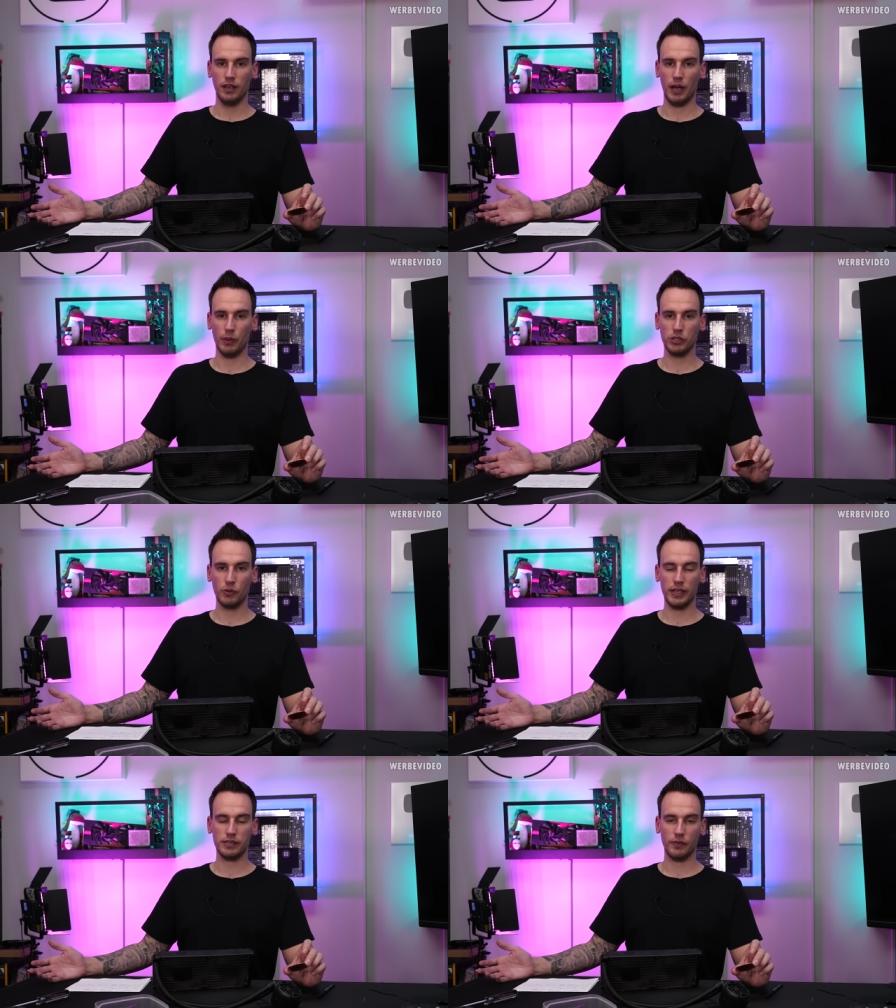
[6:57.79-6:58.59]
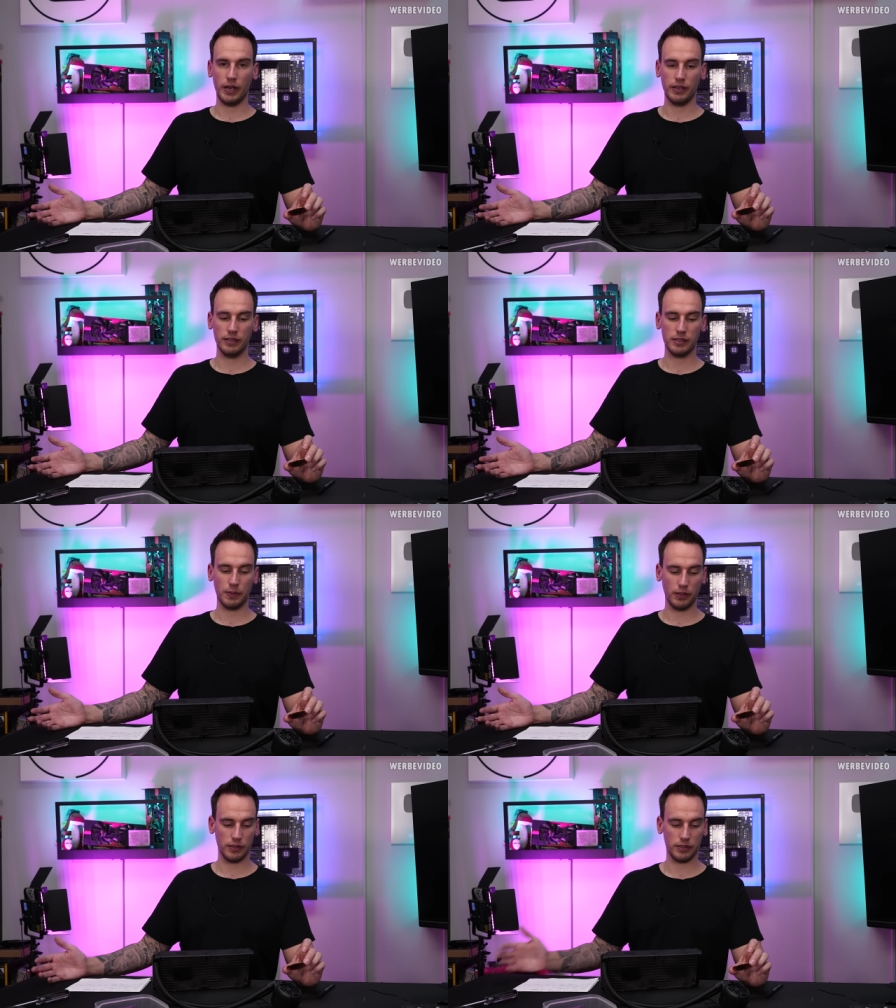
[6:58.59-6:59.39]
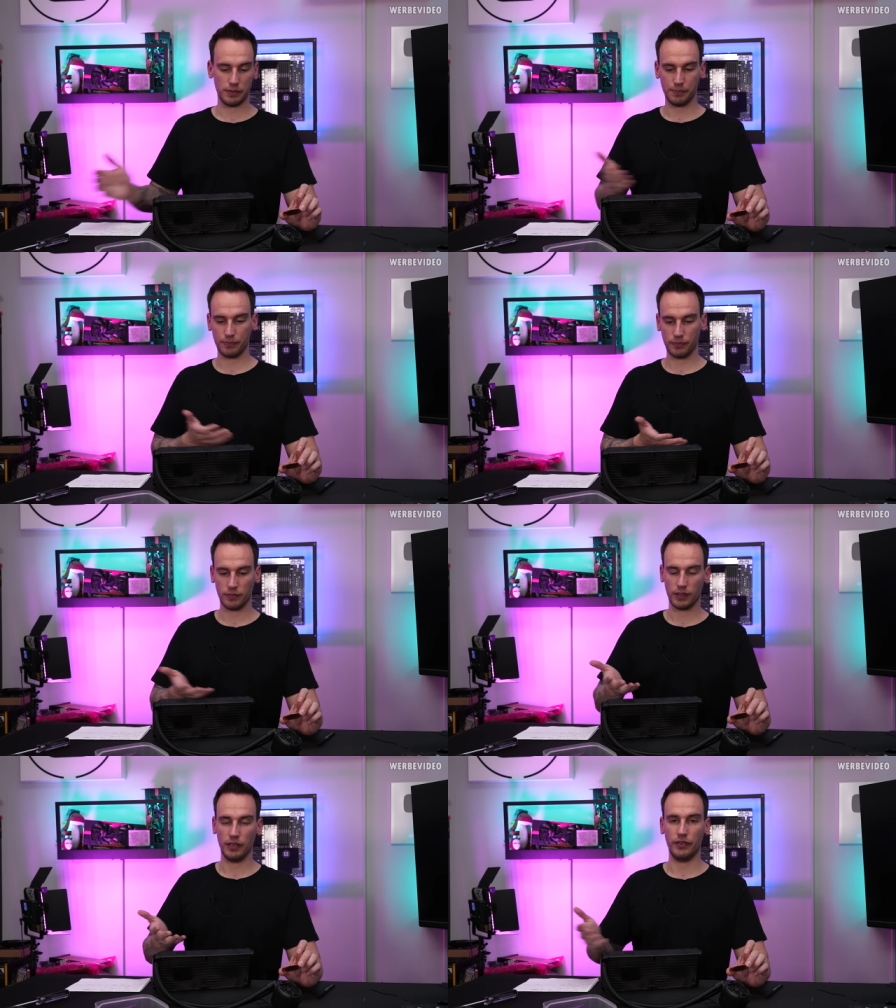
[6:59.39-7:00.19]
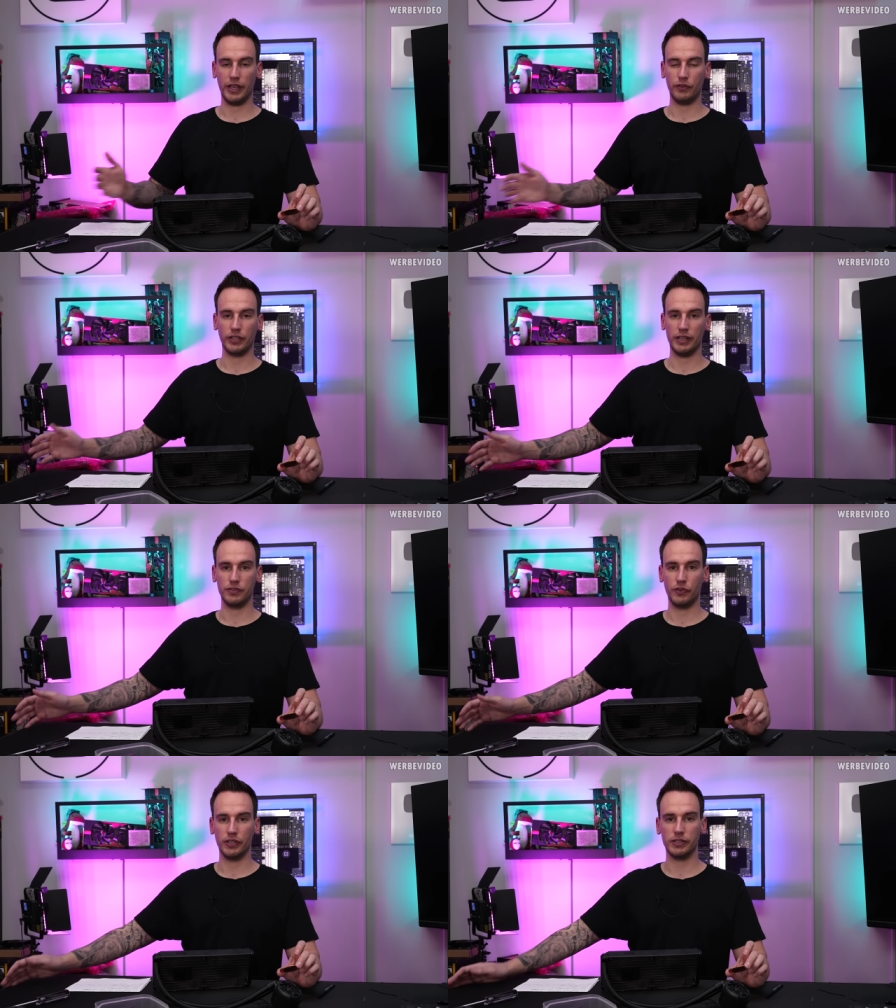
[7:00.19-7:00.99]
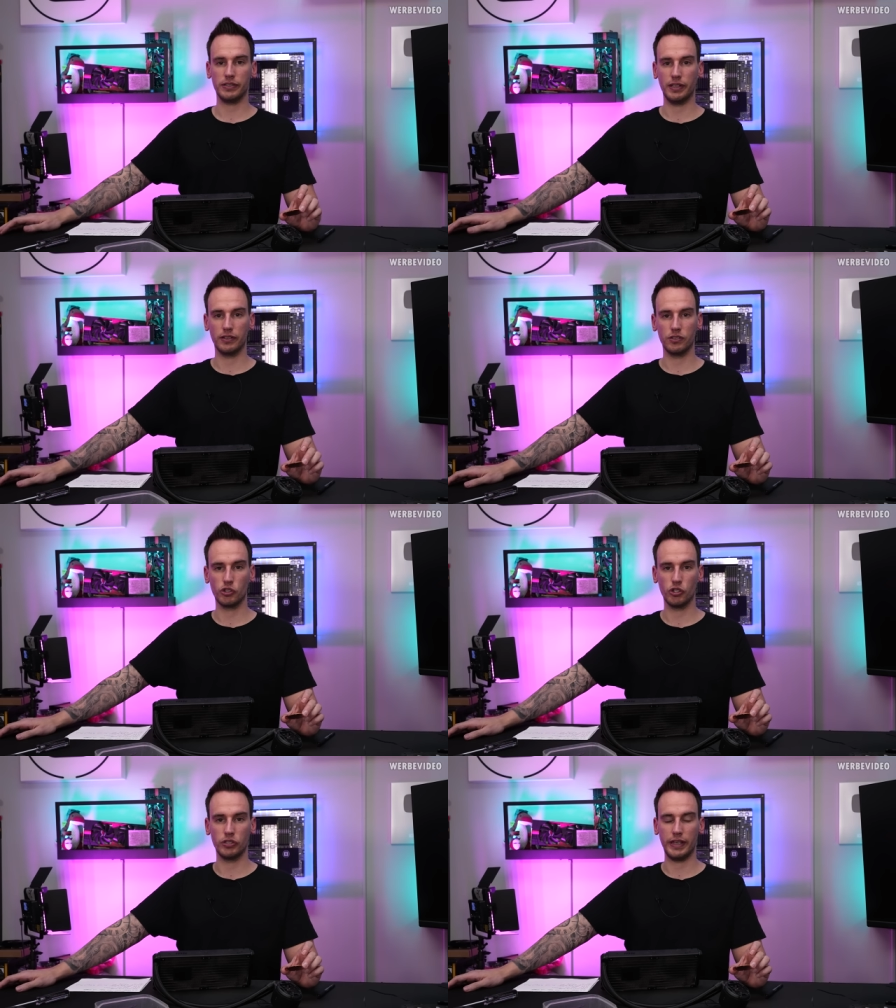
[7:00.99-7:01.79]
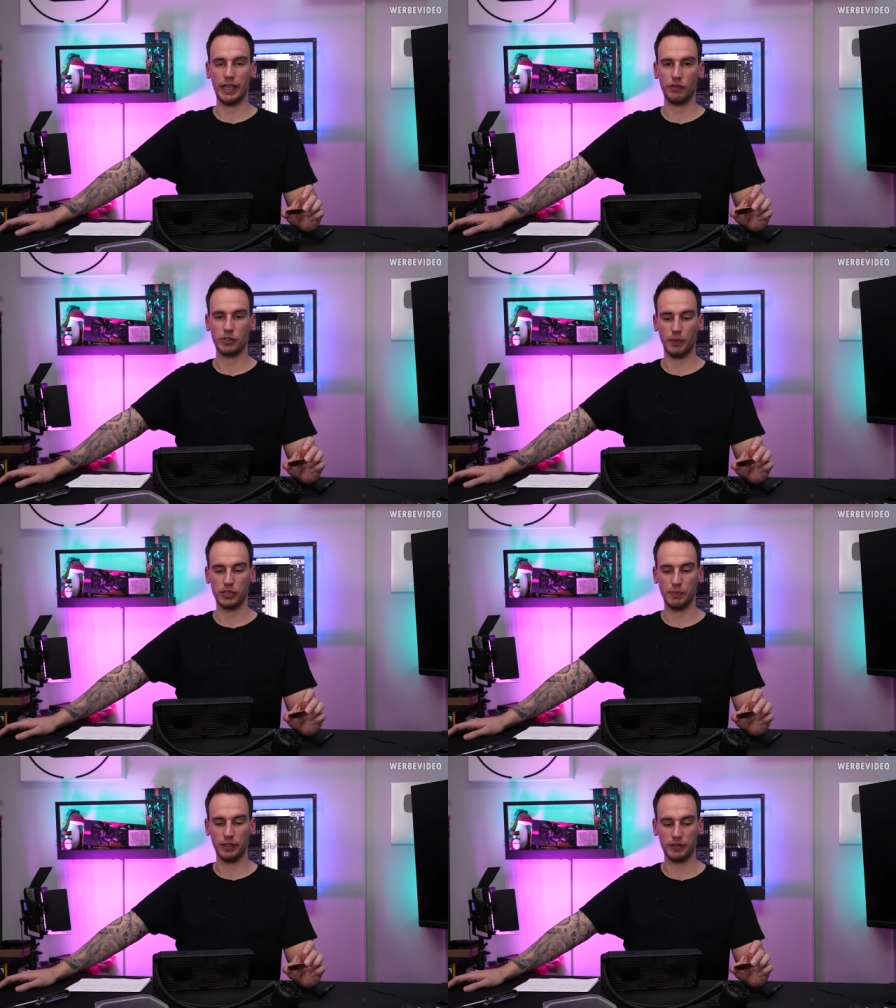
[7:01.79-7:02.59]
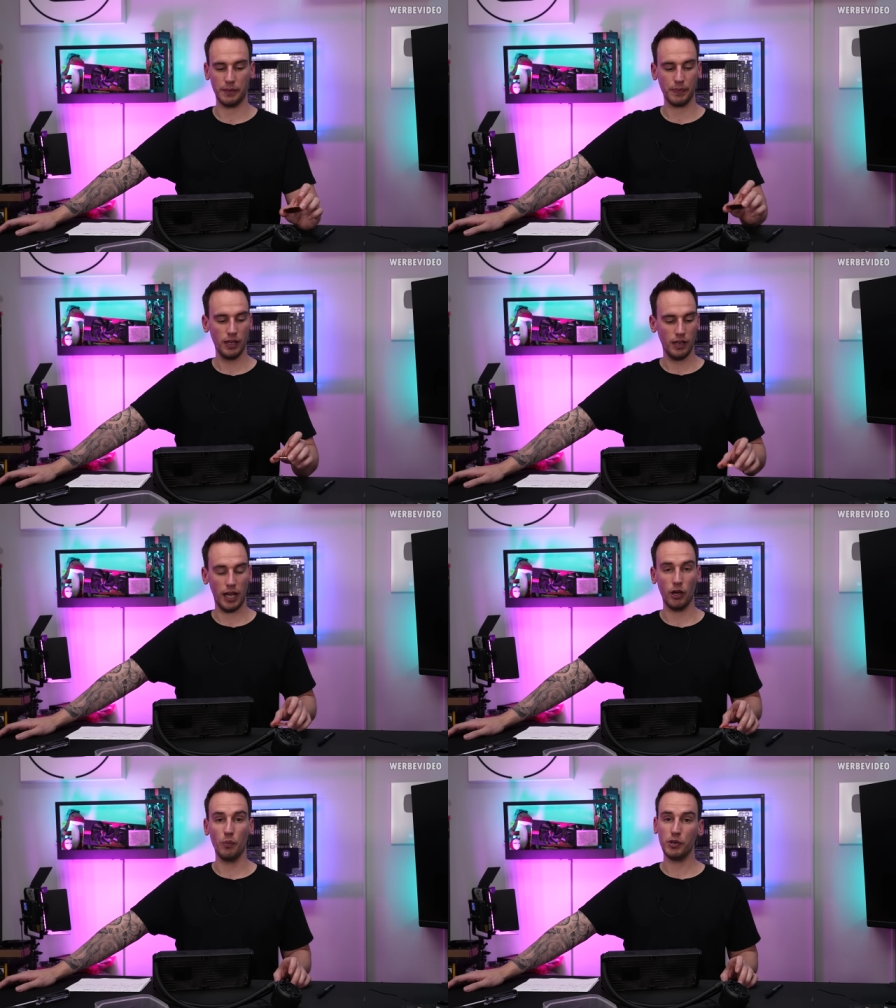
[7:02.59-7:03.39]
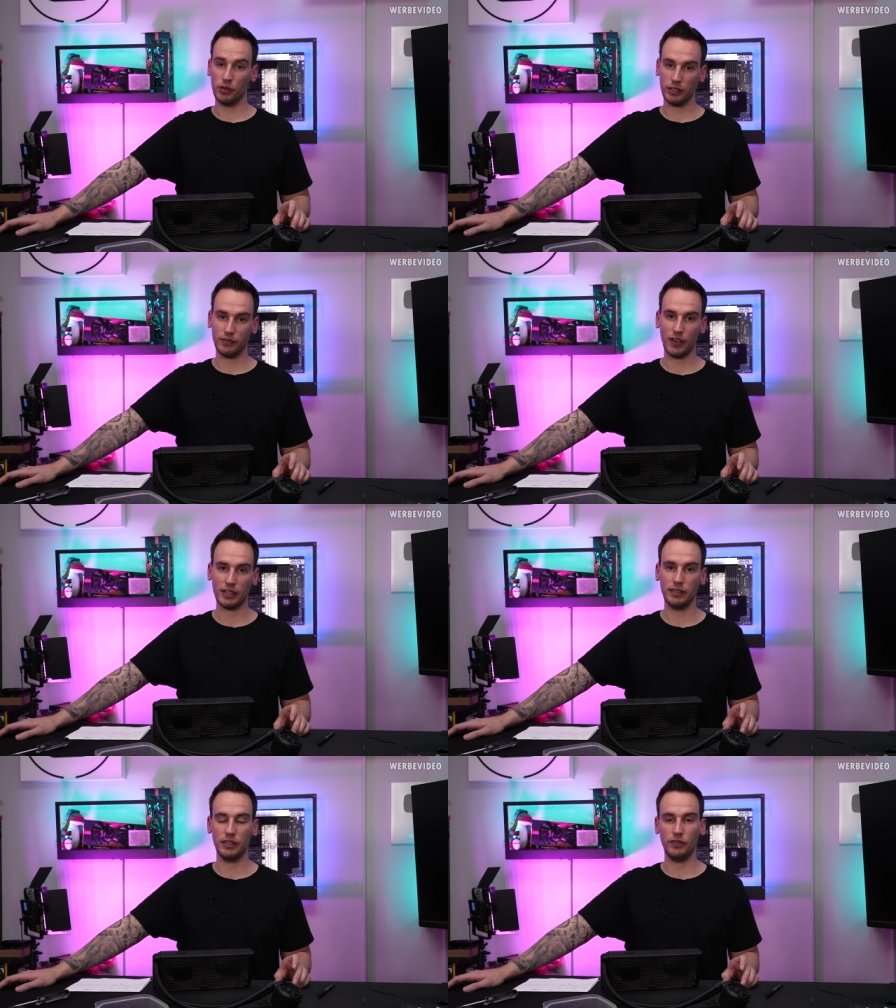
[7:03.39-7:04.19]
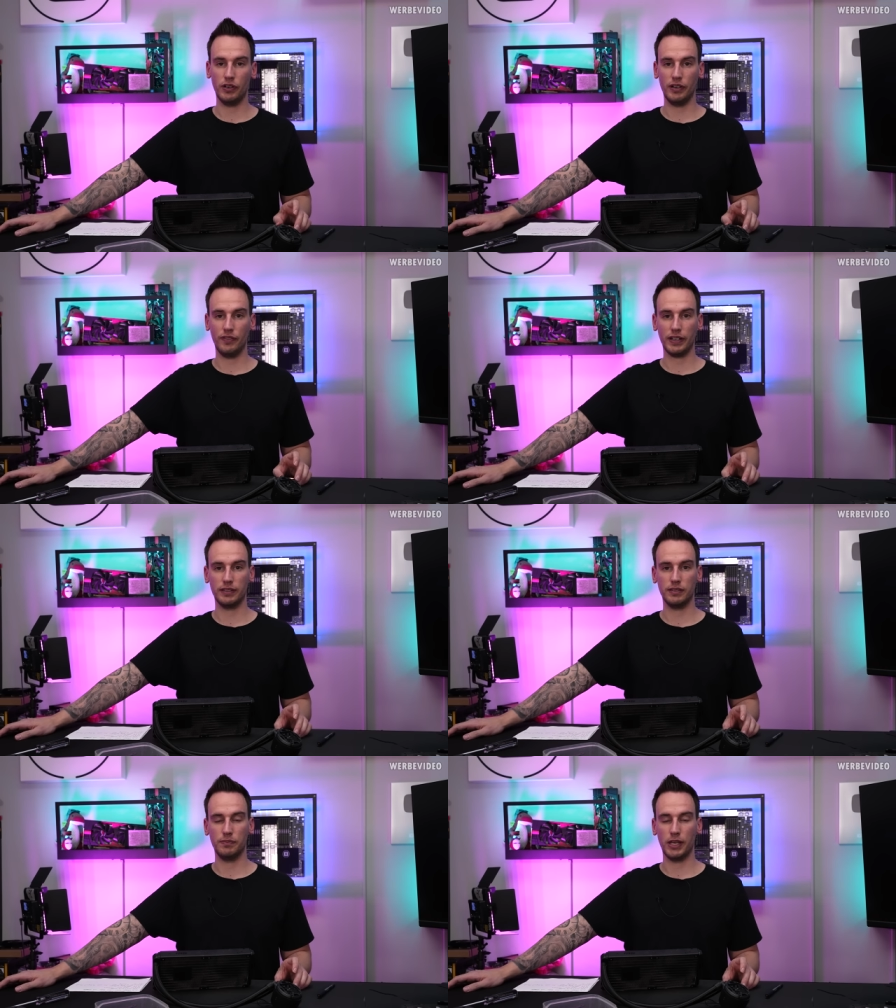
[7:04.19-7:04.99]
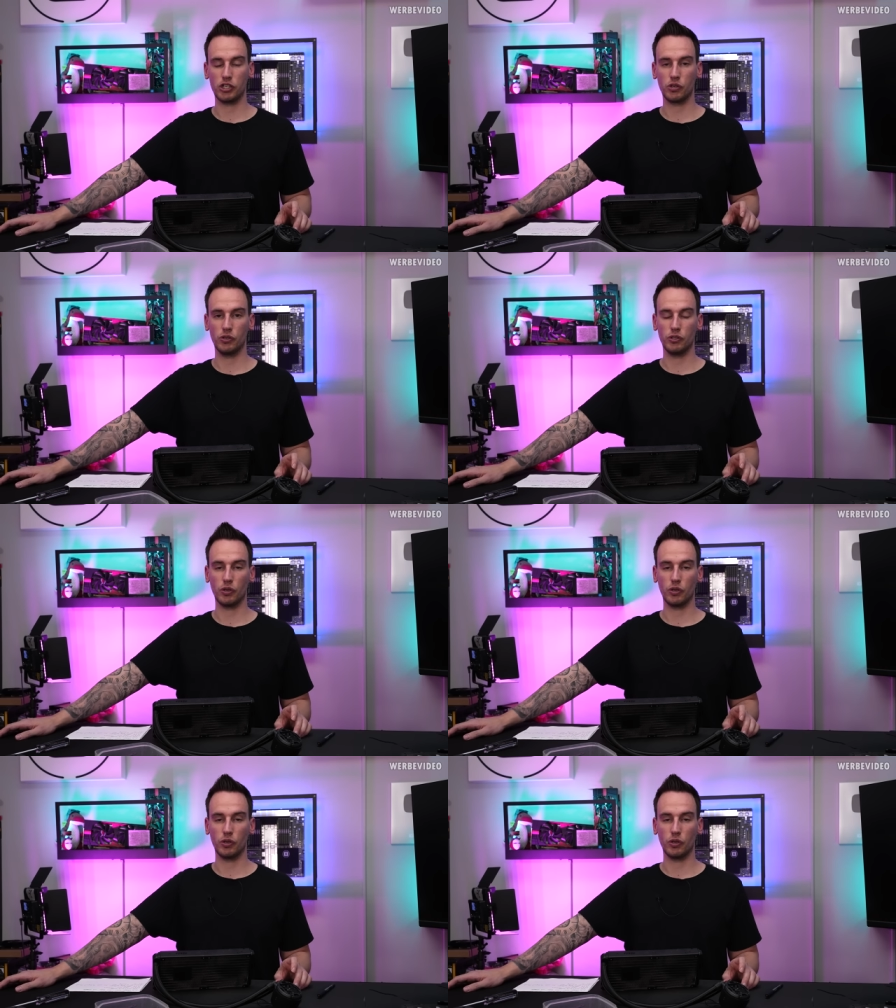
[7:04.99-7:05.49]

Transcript: I want to raise awareness because if I advertise for this, then should take responsibility. I hope you're not affected. If you're affected, make sure to